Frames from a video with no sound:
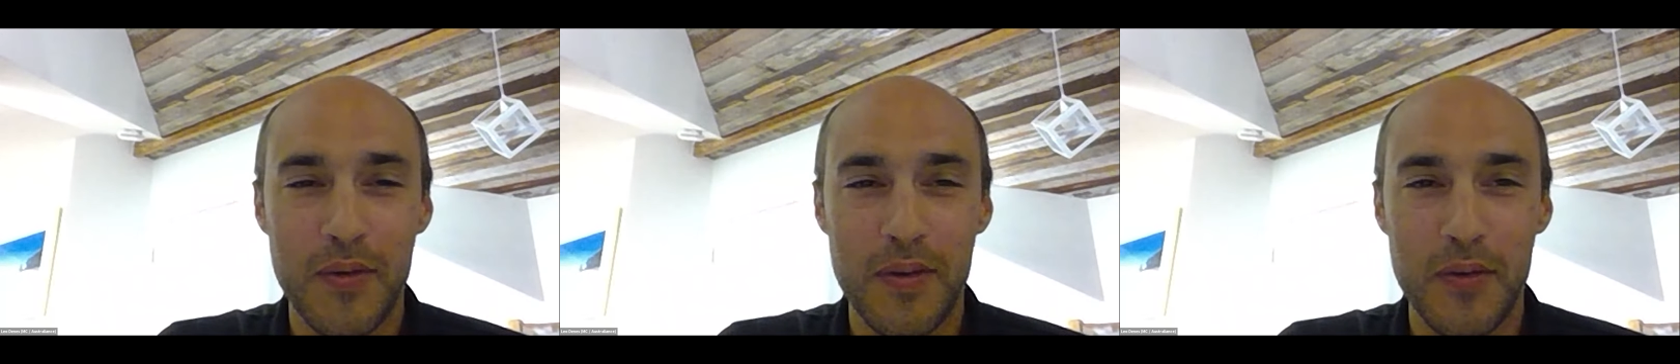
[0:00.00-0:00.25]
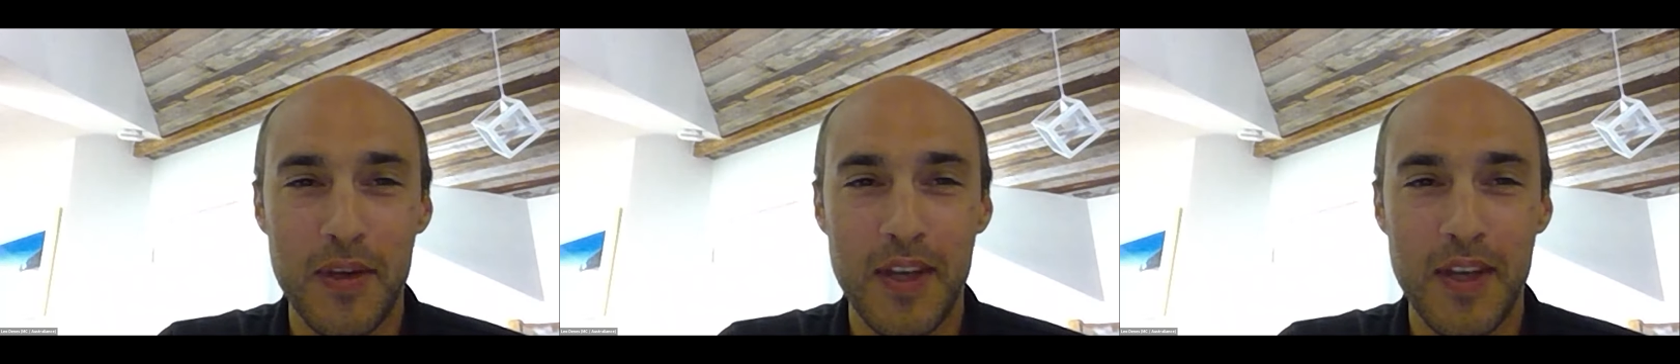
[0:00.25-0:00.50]

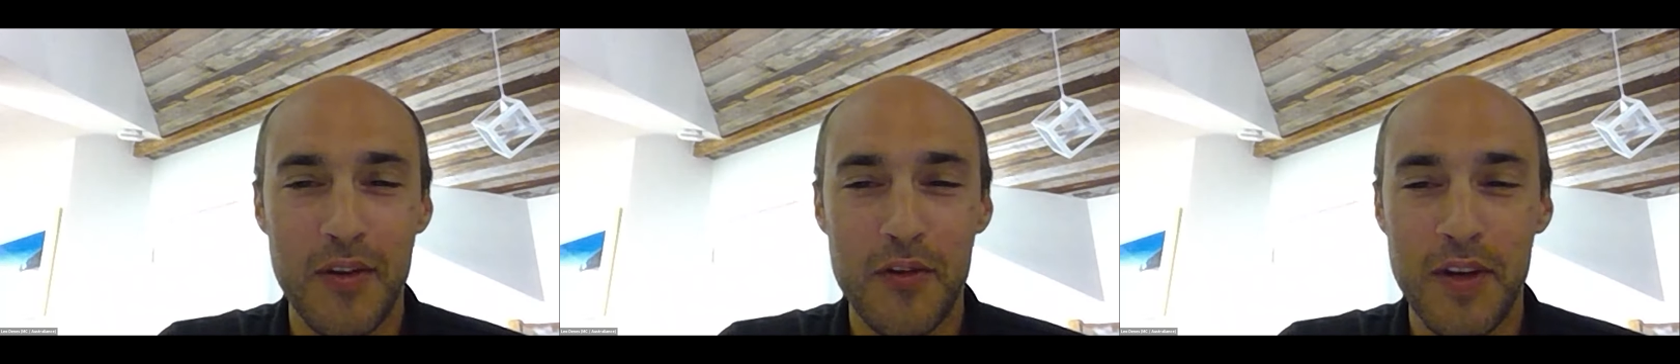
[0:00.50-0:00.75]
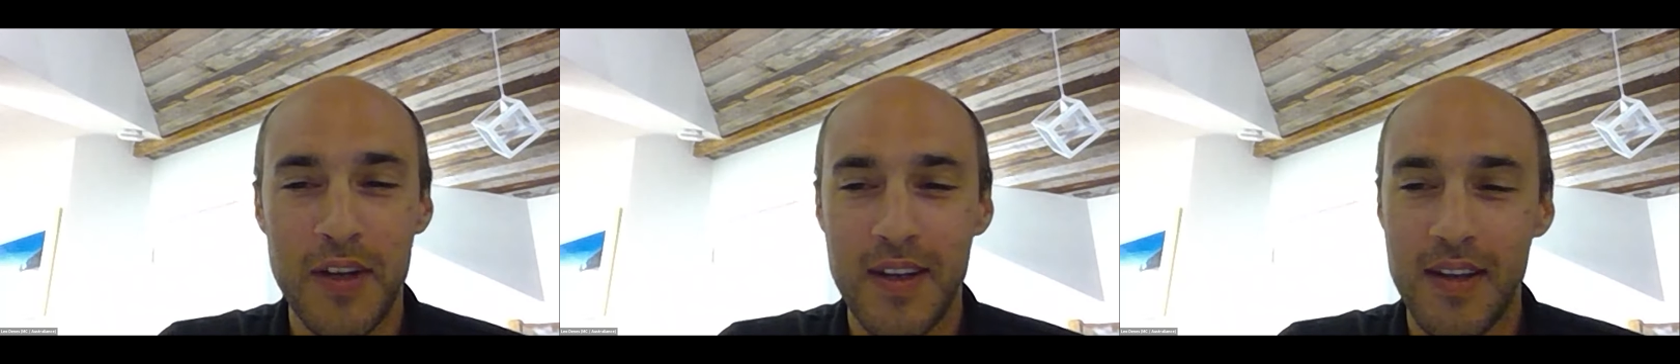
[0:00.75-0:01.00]
get a
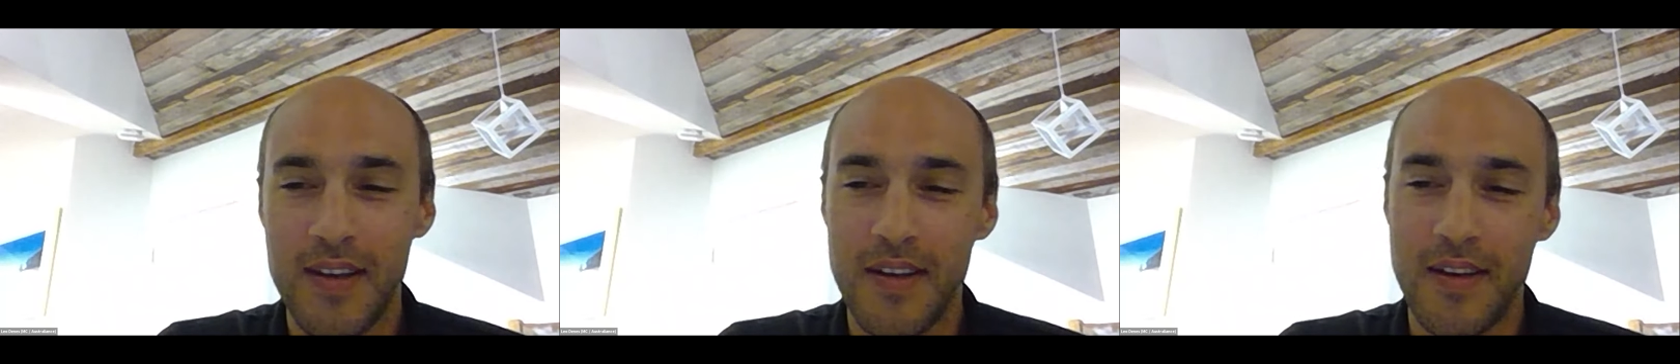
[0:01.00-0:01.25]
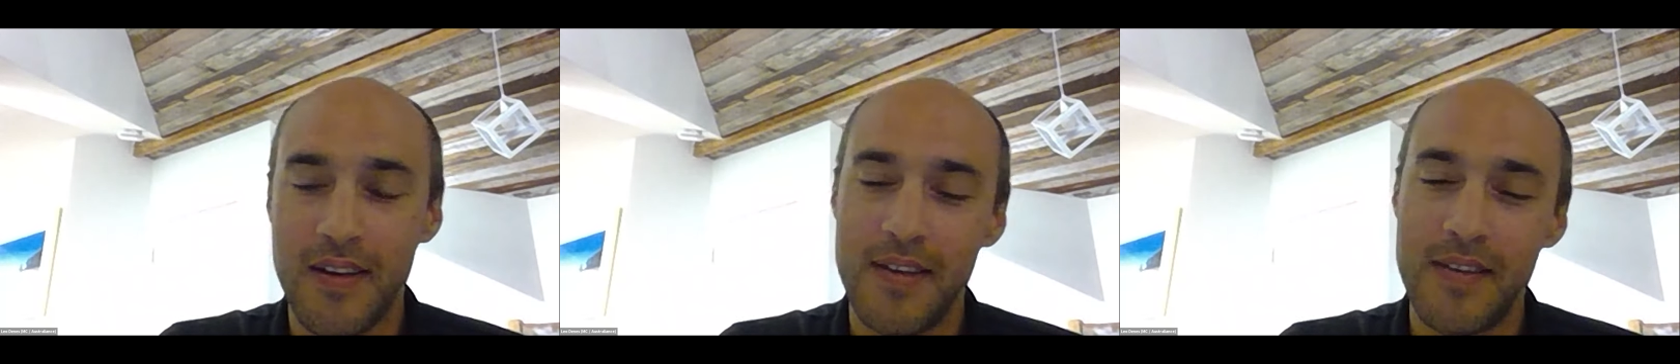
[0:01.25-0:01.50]
drink
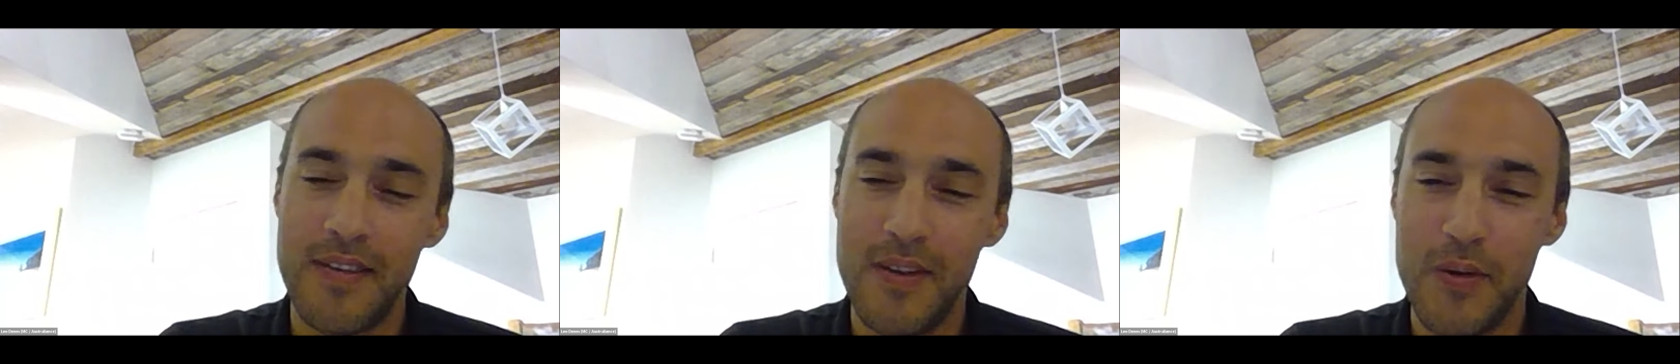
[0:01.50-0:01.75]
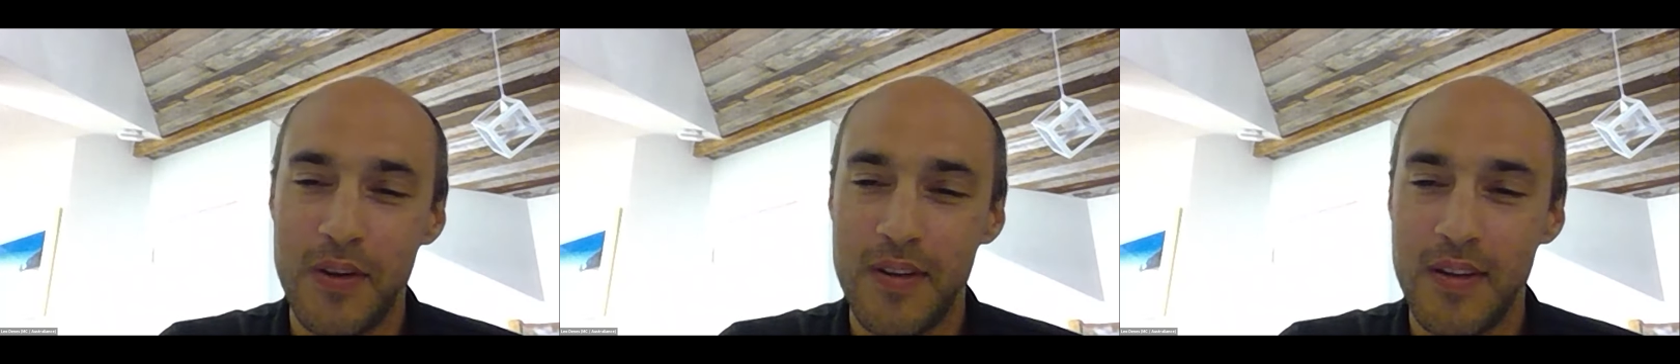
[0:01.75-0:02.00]
and see
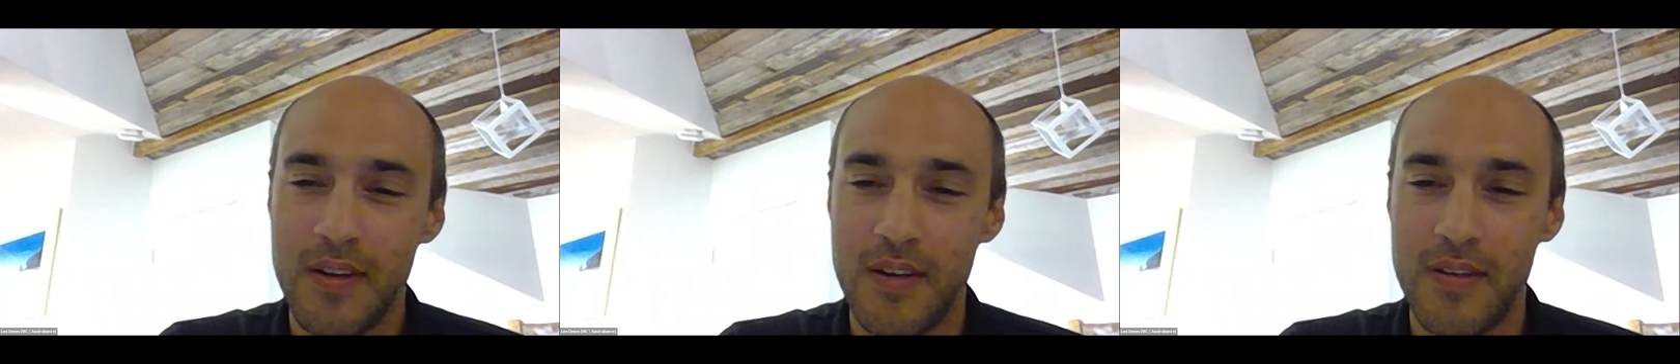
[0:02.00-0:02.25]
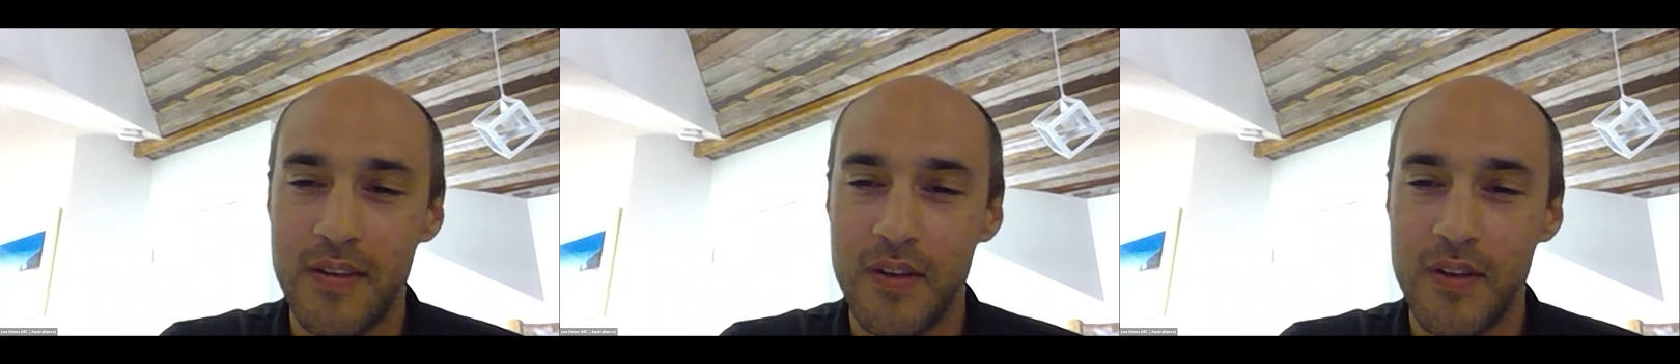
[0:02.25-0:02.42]
you on the